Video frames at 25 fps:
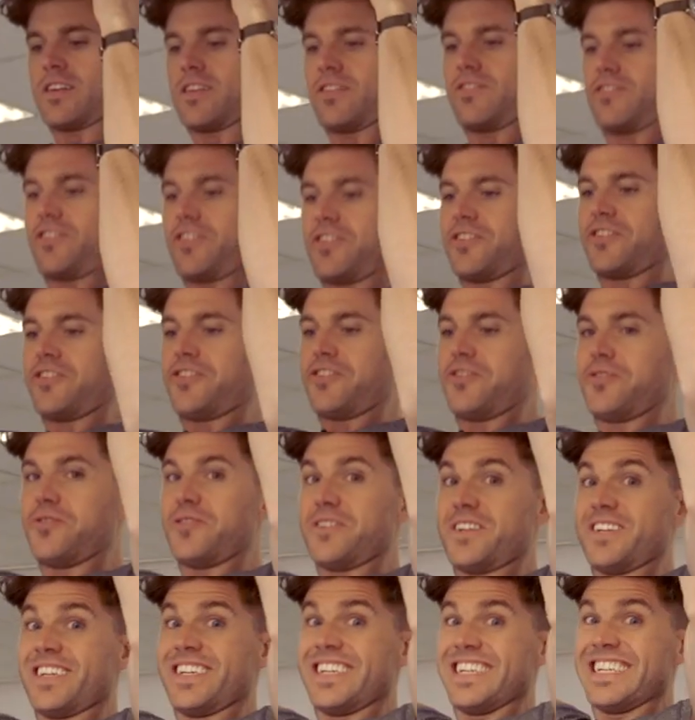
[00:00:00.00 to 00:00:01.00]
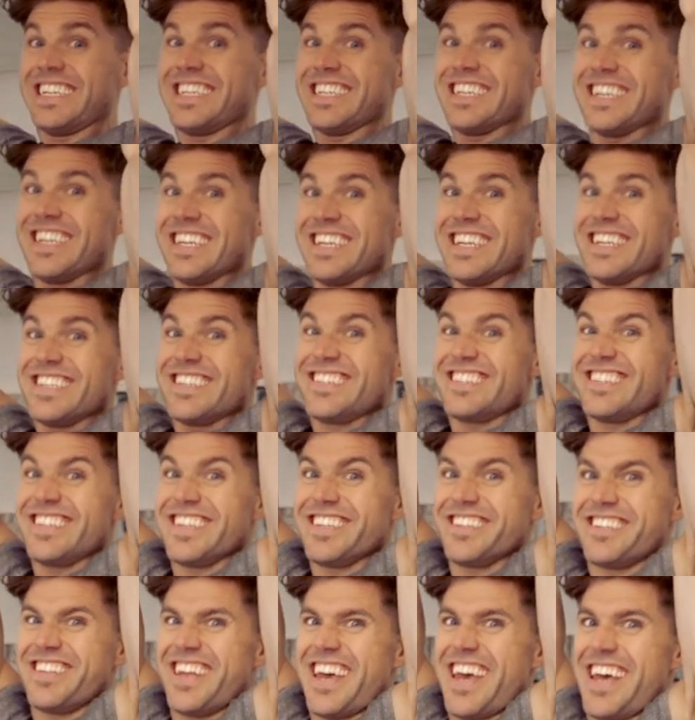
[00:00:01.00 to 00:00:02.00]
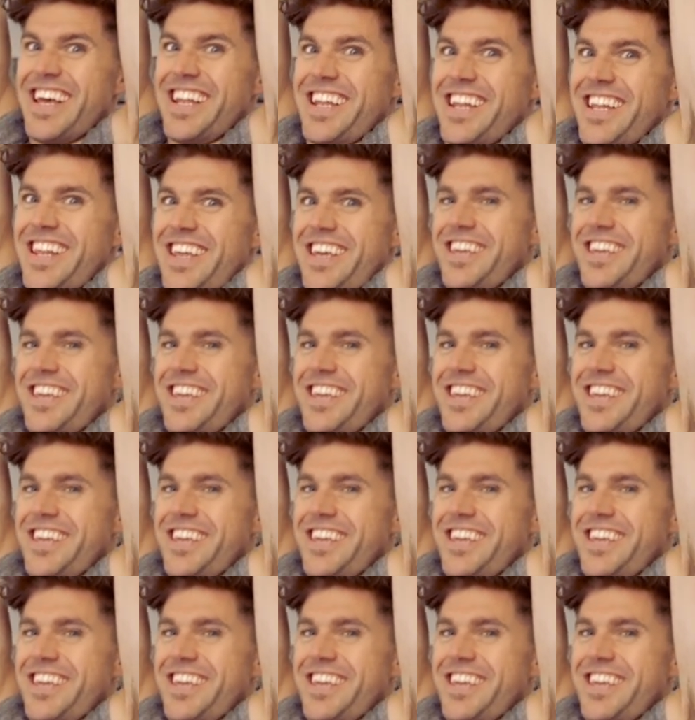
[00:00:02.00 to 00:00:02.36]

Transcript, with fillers: So you can do six to eight of